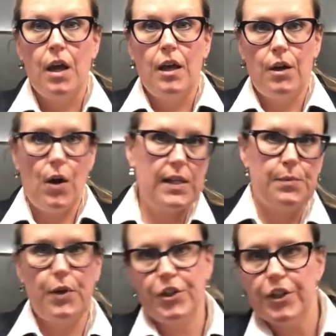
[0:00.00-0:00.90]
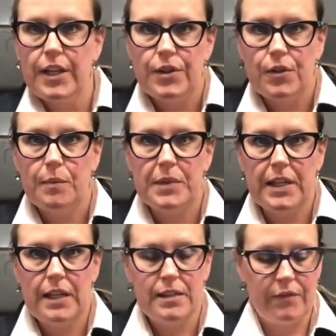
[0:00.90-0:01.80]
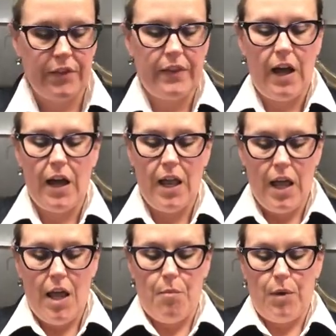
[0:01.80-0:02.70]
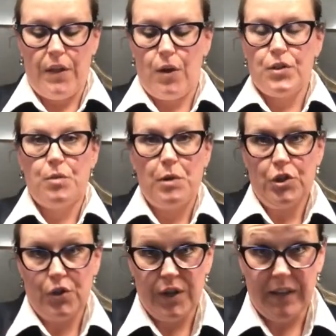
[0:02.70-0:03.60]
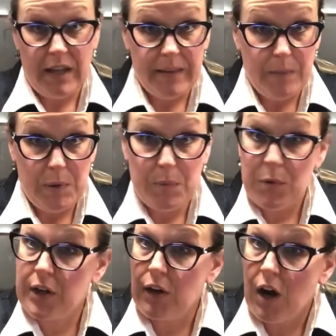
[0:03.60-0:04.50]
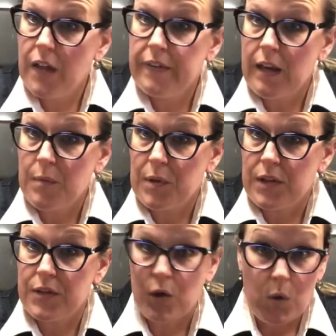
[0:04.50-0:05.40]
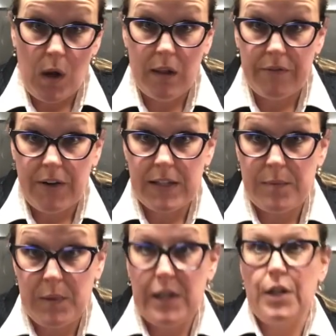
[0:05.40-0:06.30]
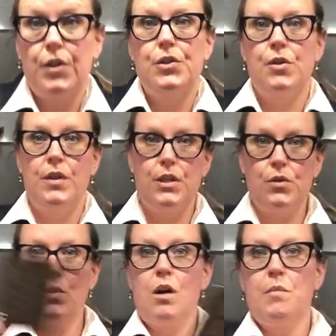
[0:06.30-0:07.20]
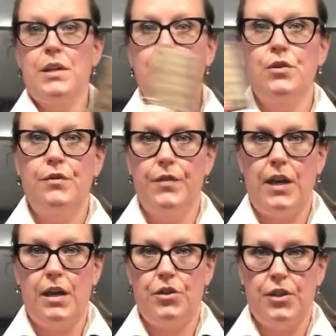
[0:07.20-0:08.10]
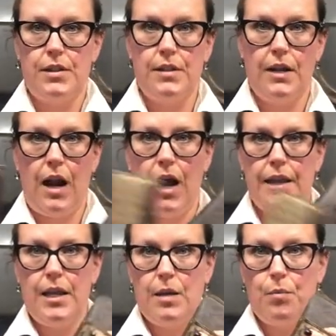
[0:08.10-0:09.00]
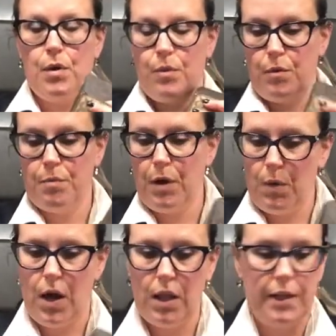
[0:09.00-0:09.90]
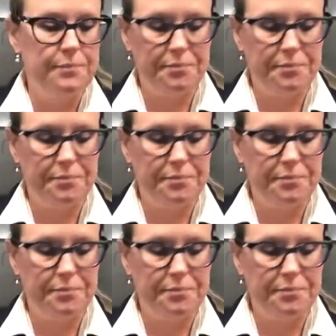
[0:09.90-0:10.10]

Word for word: you know, expiration dates are up to date and stuff like that. But they also make sure that the people that are on the ambulance are qualified to be here. So these are all my certifications that I keep with my wallet